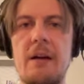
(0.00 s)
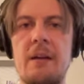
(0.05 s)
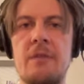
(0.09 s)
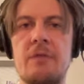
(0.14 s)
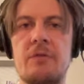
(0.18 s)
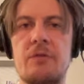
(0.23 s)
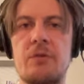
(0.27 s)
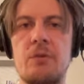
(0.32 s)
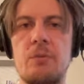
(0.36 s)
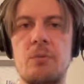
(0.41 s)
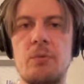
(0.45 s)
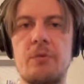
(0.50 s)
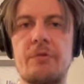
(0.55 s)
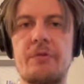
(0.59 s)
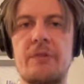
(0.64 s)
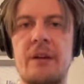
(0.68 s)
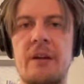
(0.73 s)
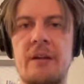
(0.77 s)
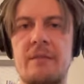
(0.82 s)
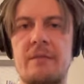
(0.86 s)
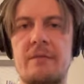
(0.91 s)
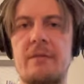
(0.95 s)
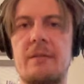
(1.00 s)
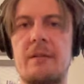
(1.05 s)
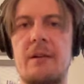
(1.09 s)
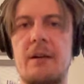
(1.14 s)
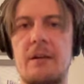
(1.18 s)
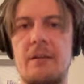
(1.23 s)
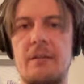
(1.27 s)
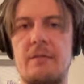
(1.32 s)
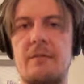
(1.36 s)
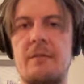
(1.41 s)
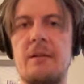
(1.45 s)
it's used as
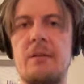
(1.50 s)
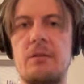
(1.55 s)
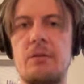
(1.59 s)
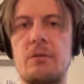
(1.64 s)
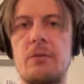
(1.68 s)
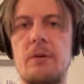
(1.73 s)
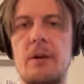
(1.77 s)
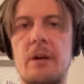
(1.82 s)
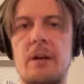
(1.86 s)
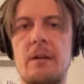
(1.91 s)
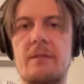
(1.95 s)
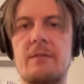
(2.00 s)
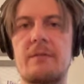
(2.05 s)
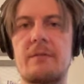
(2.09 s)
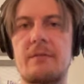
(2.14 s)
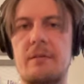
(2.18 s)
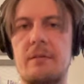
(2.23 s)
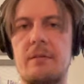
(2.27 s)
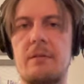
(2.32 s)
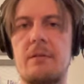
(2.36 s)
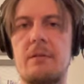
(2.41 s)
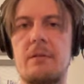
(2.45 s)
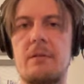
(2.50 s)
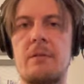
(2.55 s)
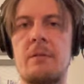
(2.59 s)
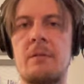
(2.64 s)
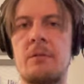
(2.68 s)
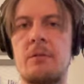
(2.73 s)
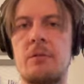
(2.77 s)
synthux uh,